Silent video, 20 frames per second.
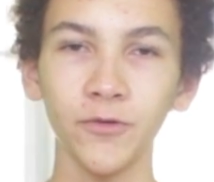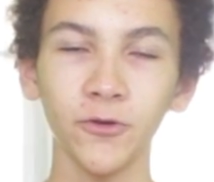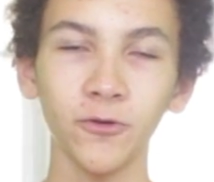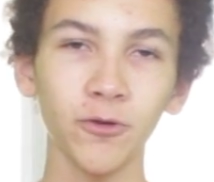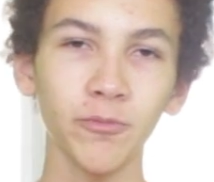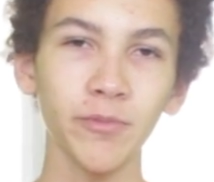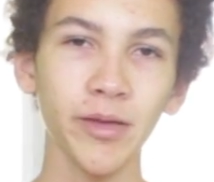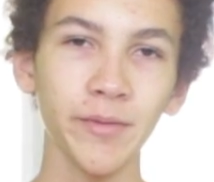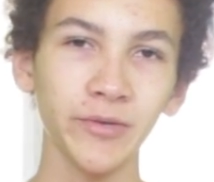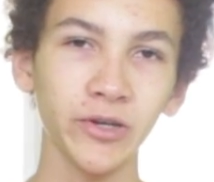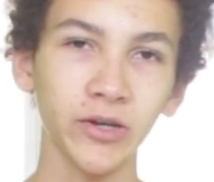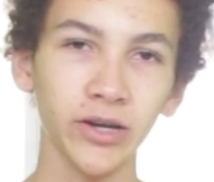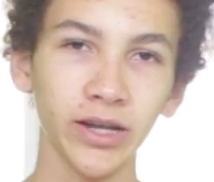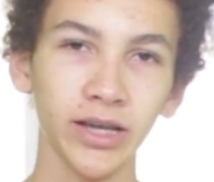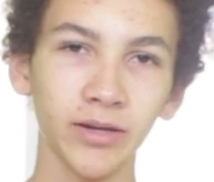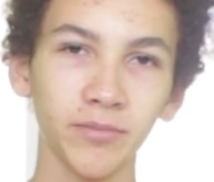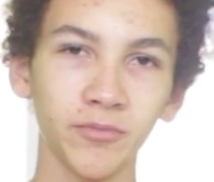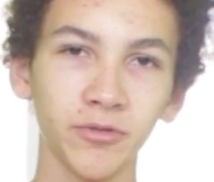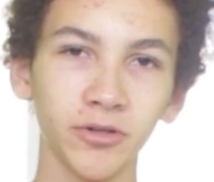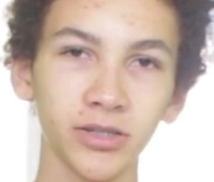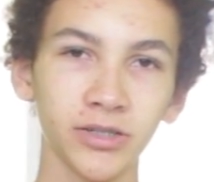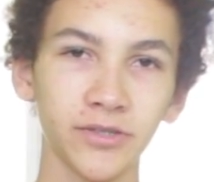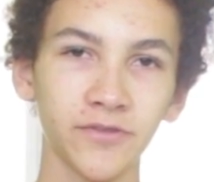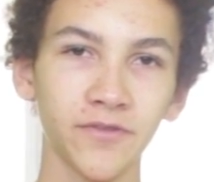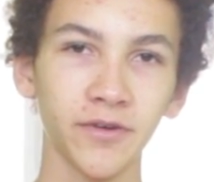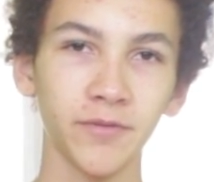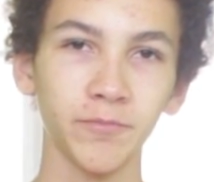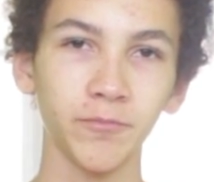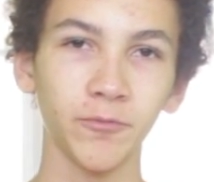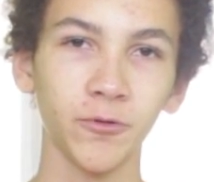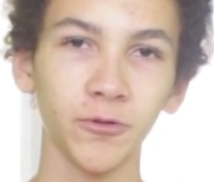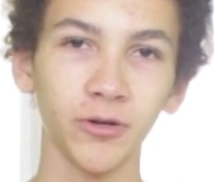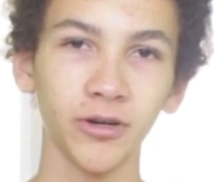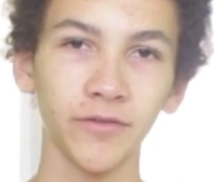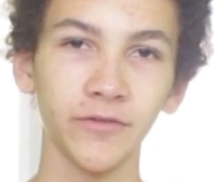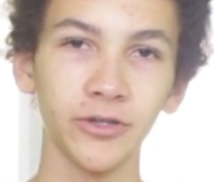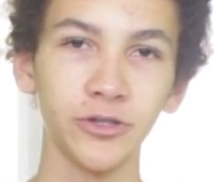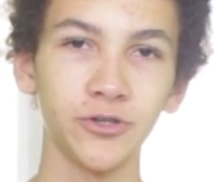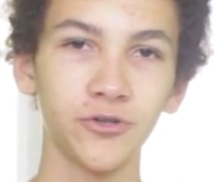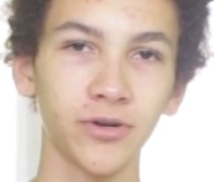Or maybe your animal is from more
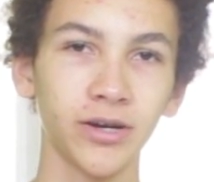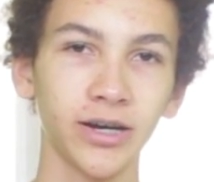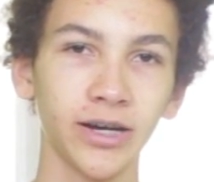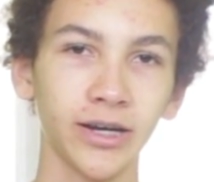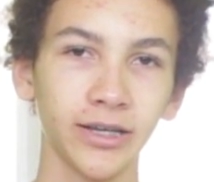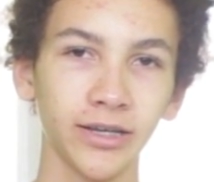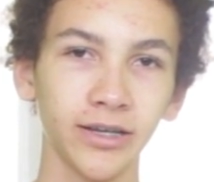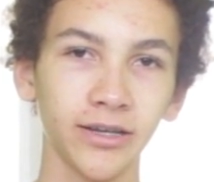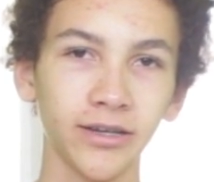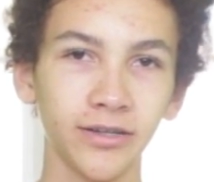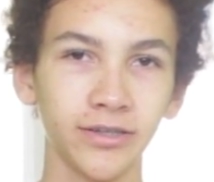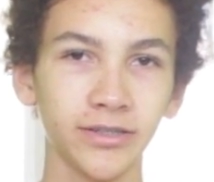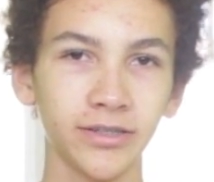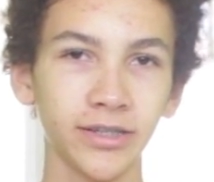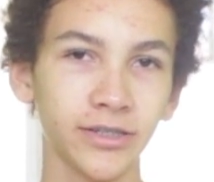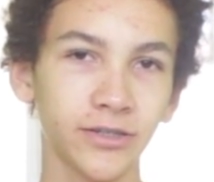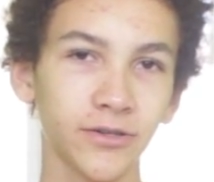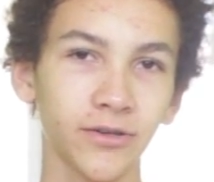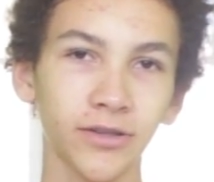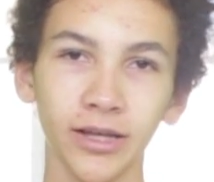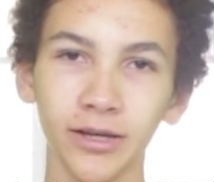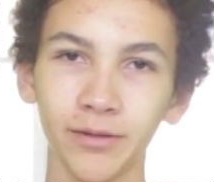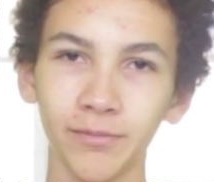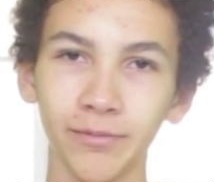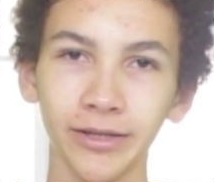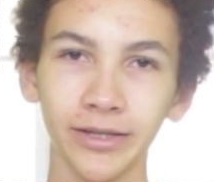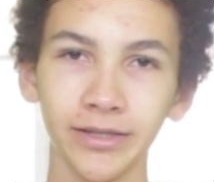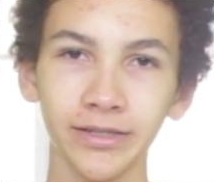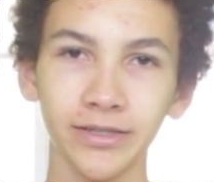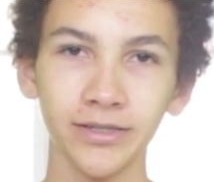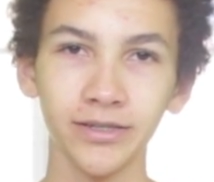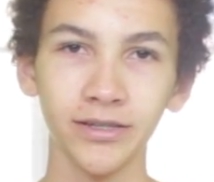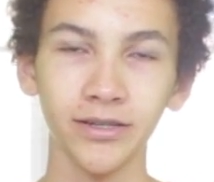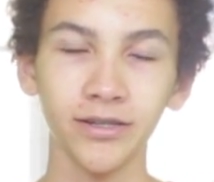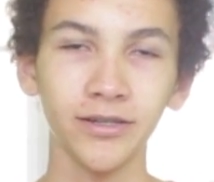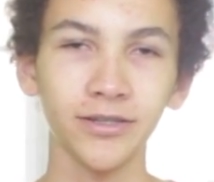of a dry, desert-like place.